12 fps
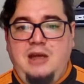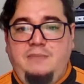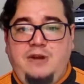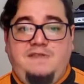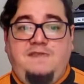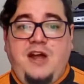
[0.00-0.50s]

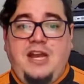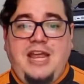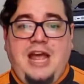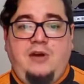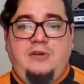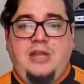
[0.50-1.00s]
But funny
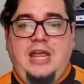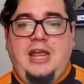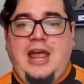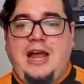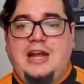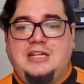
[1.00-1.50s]
how
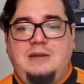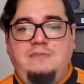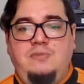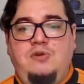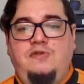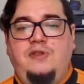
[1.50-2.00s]
they actually
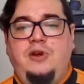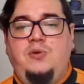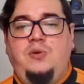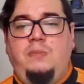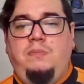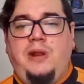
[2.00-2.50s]
moved the
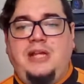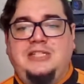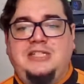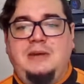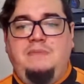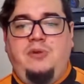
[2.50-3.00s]
whole
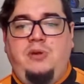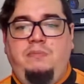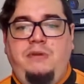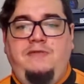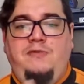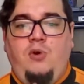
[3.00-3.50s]
plus symbol
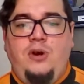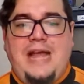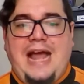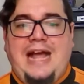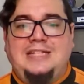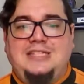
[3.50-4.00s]
before
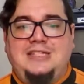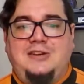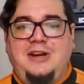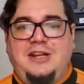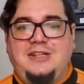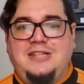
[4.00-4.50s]
the
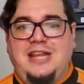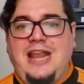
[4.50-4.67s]
asterisk,